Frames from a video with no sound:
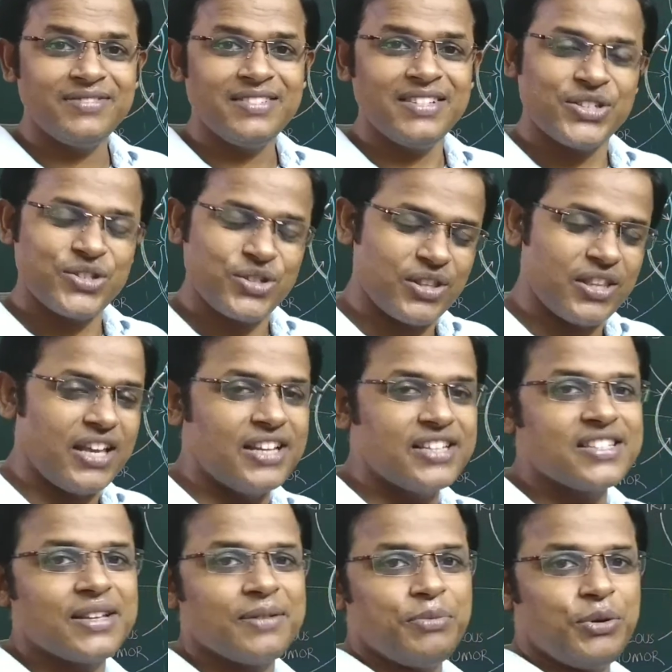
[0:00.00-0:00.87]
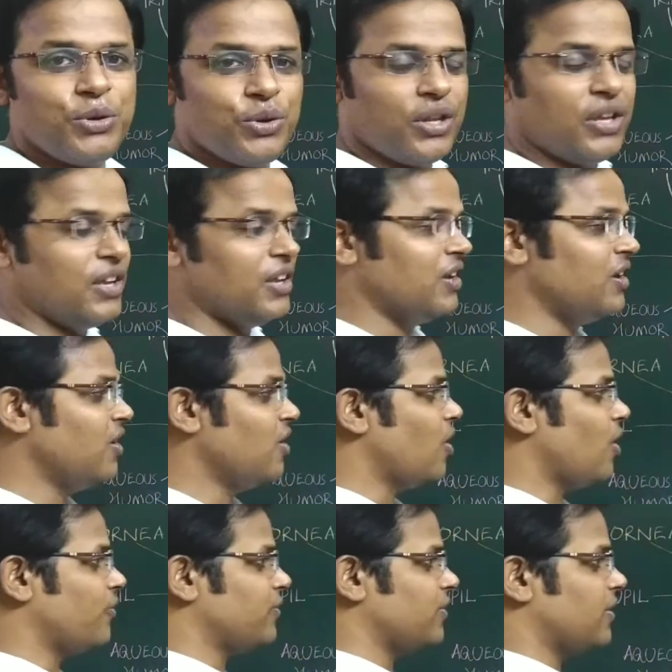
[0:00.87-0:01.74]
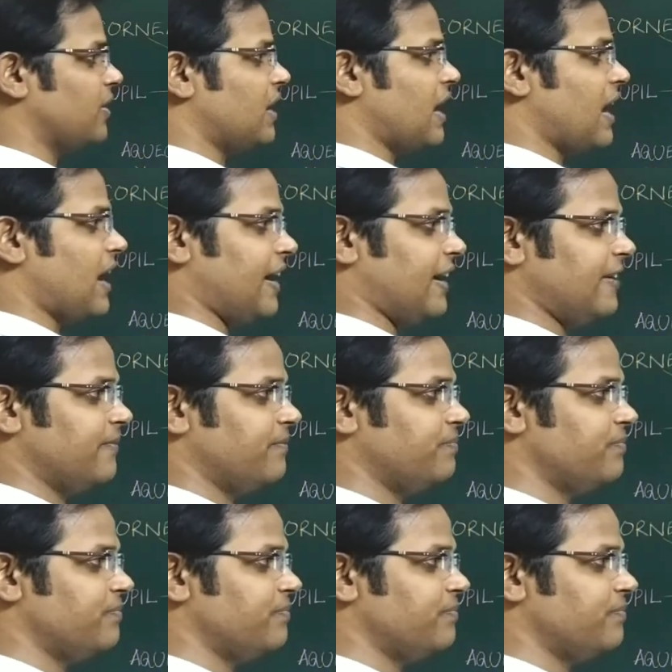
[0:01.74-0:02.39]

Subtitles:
So that is the beauty of our eye.